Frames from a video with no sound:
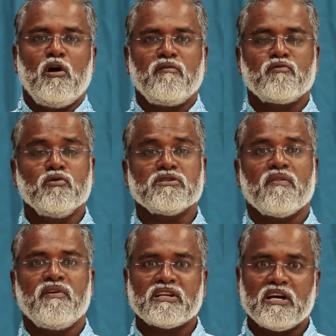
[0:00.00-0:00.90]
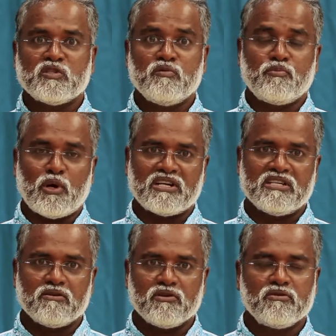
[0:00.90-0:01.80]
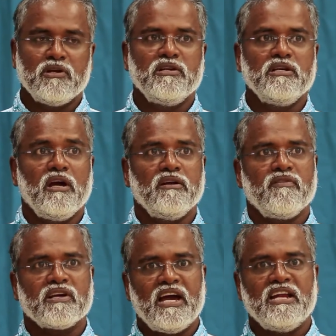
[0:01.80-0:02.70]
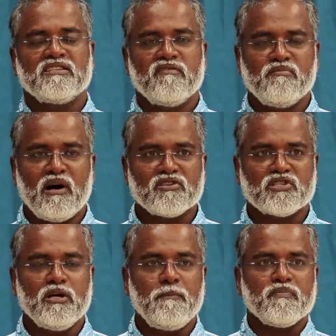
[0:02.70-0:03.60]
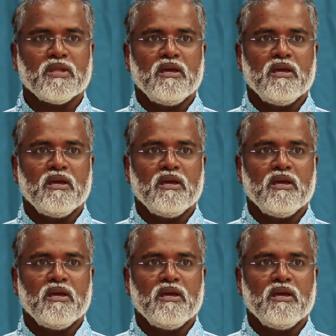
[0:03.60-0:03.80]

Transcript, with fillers: Of course, that has to be practiced regularly under the guidance of the master.